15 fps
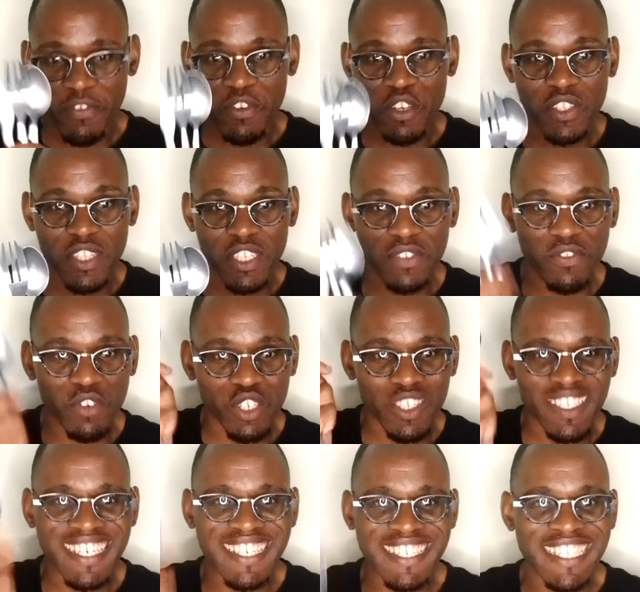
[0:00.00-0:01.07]
first things
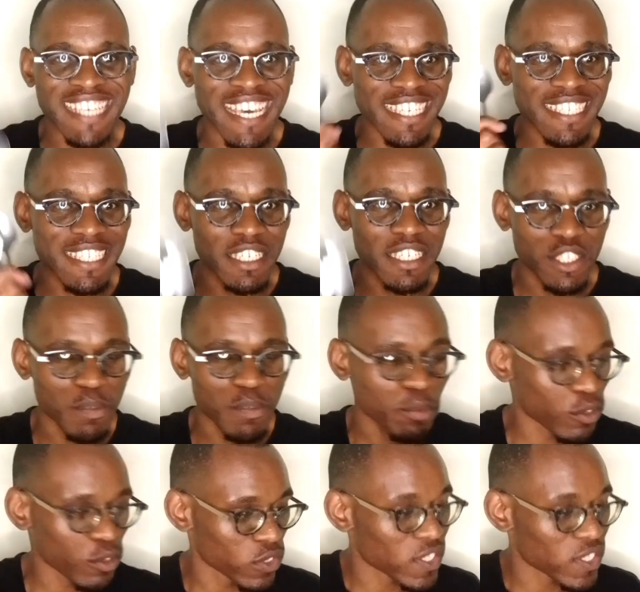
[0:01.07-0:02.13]
first is tasting
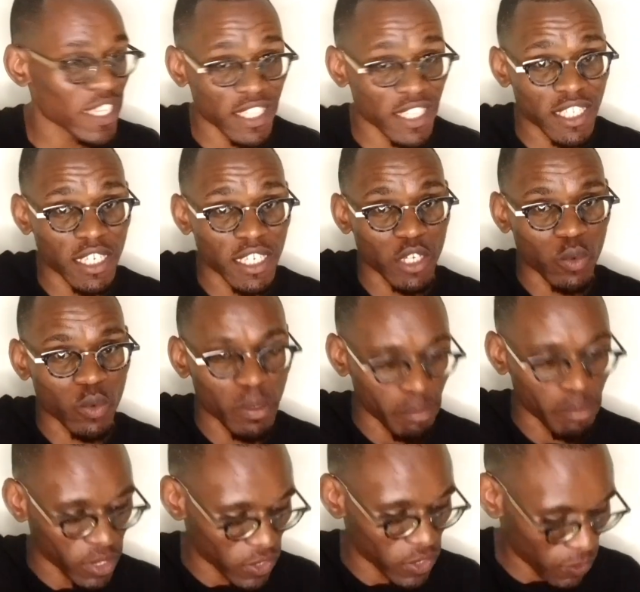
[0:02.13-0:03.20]
spoons, tasting
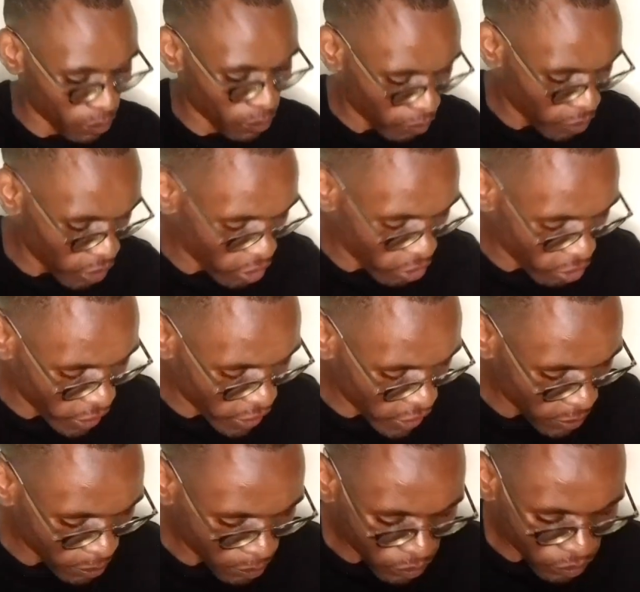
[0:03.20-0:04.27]
equipment. Alright,